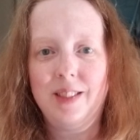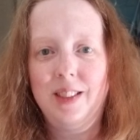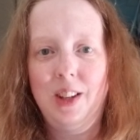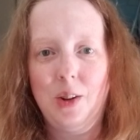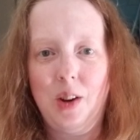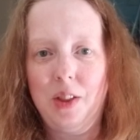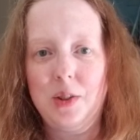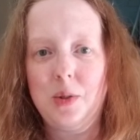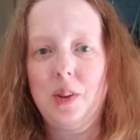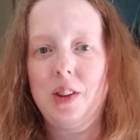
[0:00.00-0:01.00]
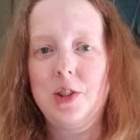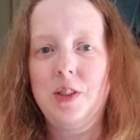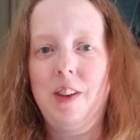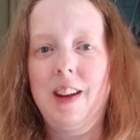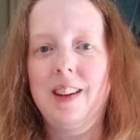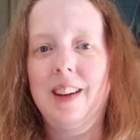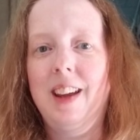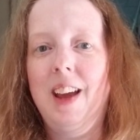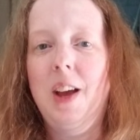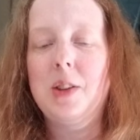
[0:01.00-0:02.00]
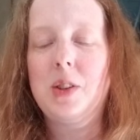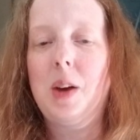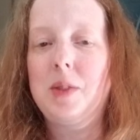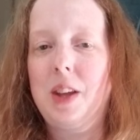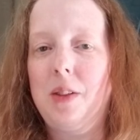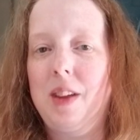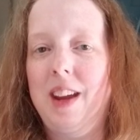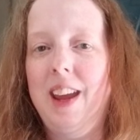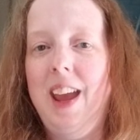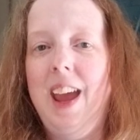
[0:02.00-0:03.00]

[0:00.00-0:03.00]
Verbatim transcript: you know, on the tour that she fainted. So that was the other thing.